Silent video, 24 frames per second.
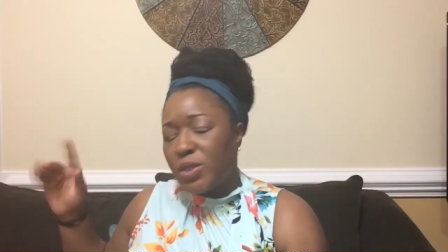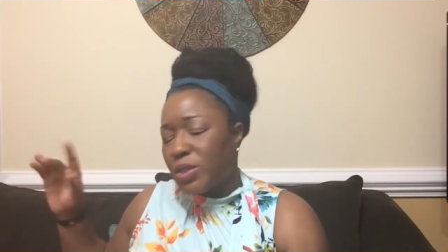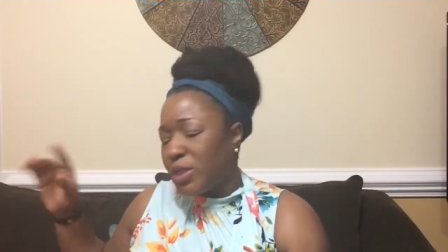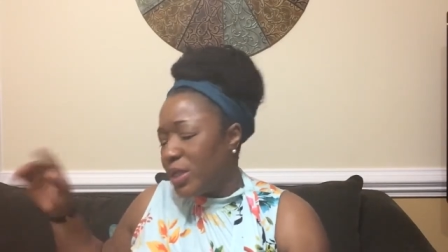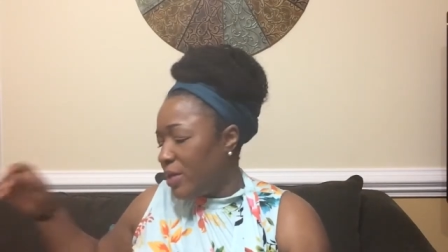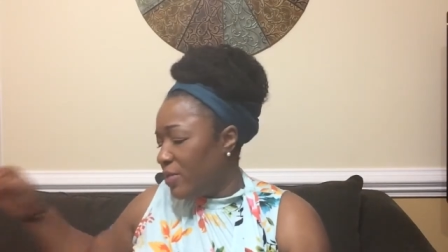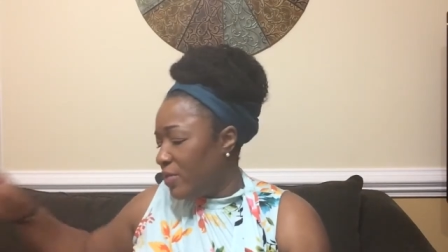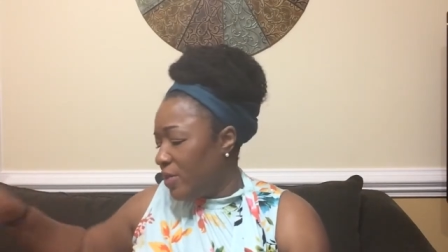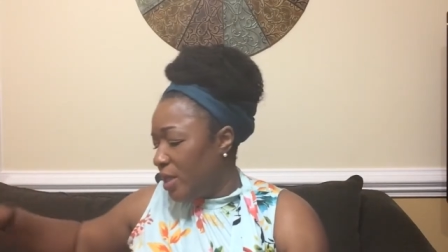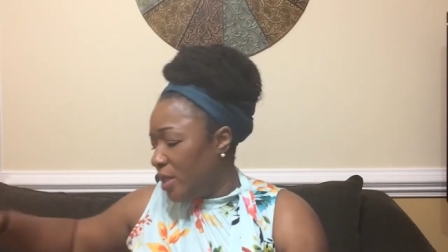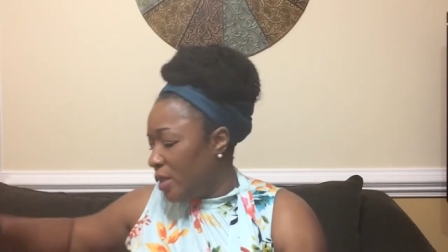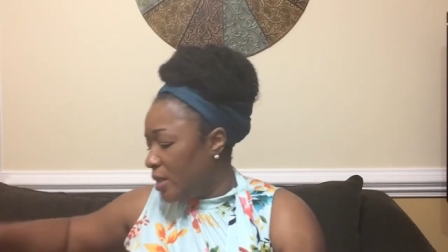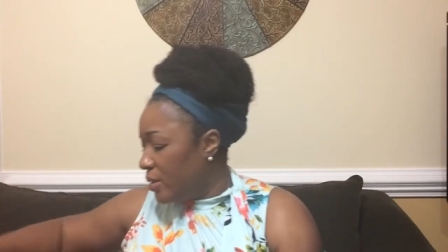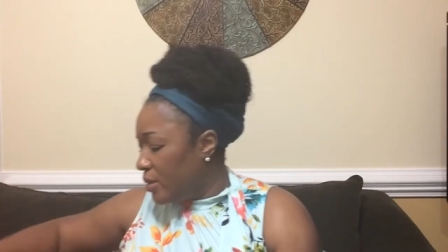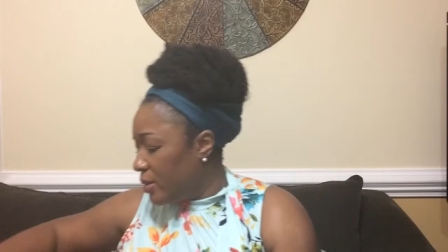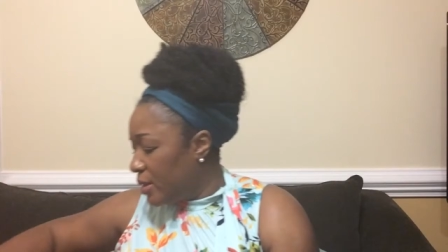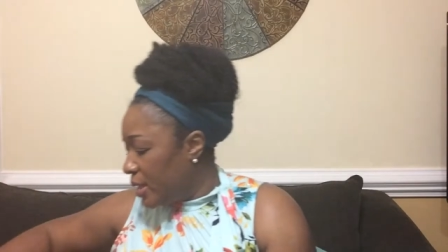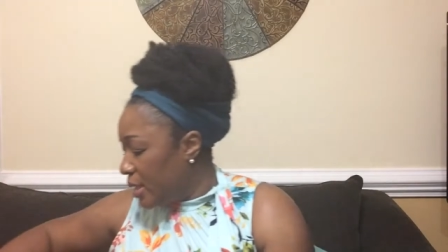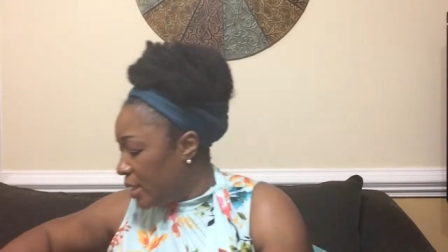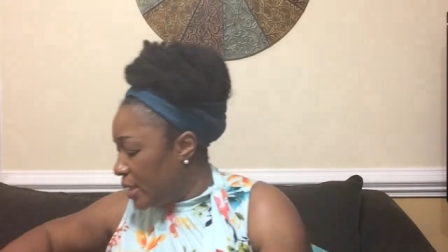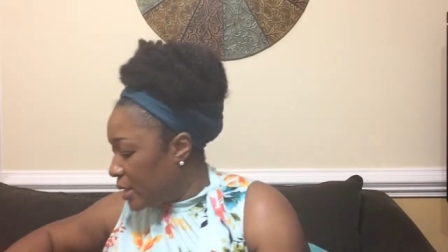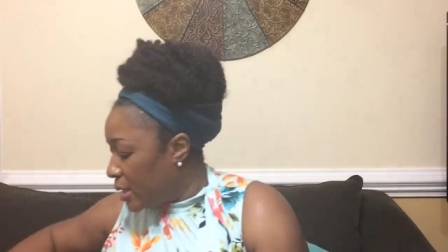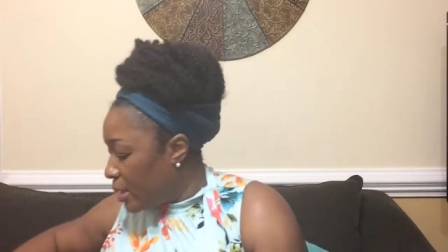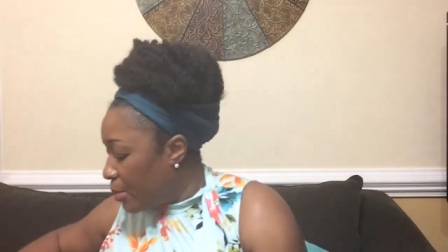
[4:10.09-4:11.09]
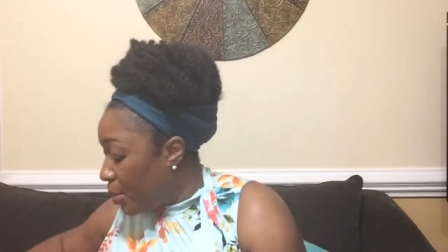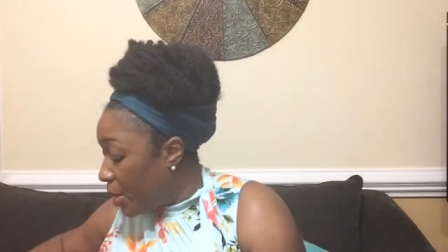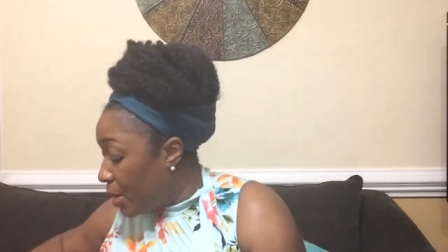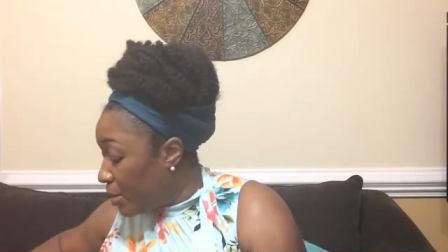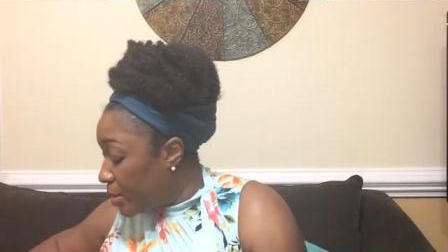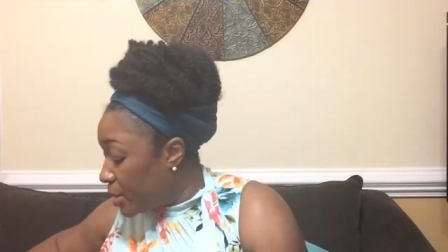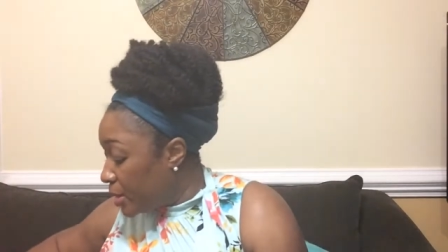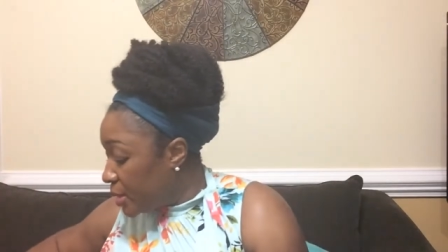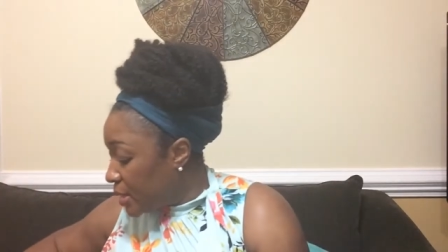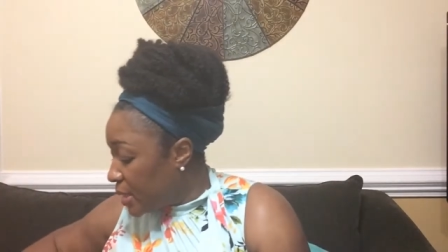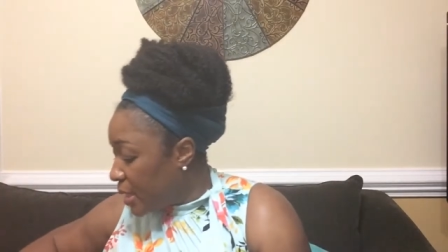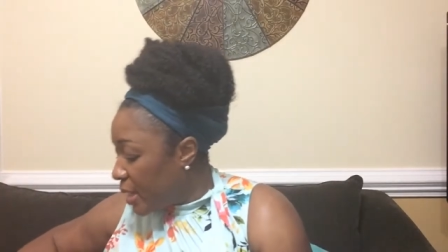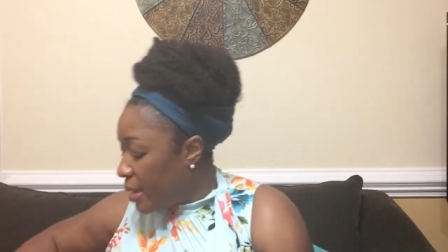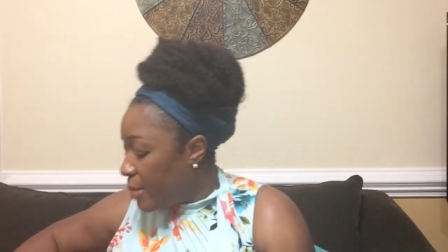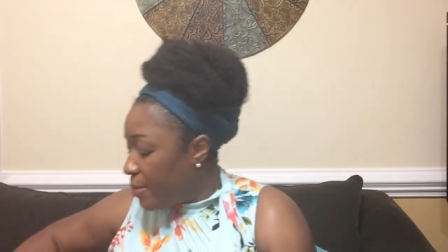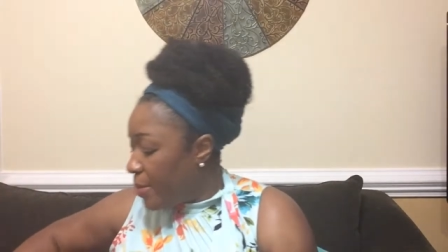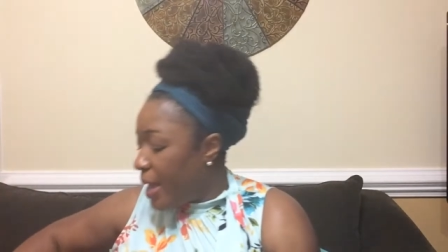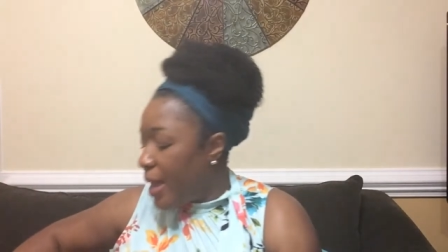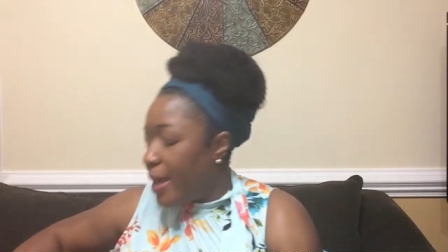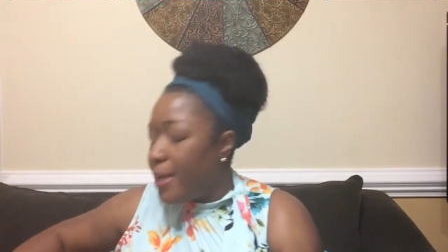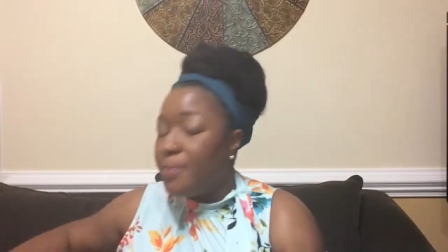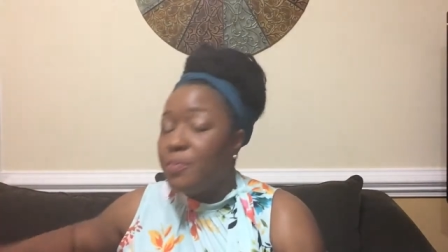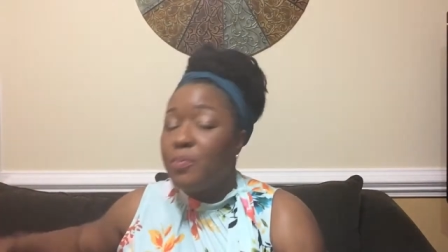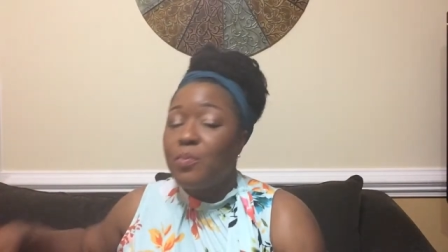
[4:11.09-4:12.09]
So I really don't need it. So I'm probably going to take it
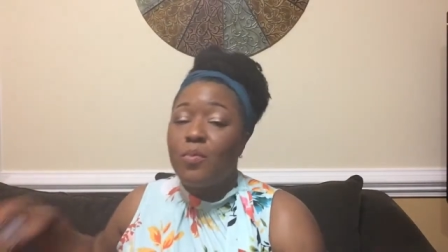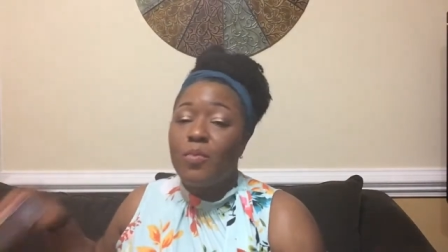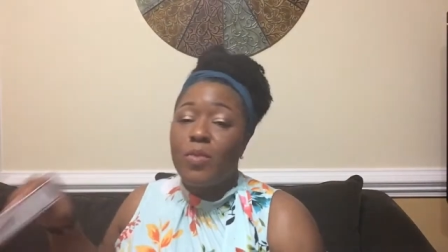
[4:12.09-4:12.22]
back.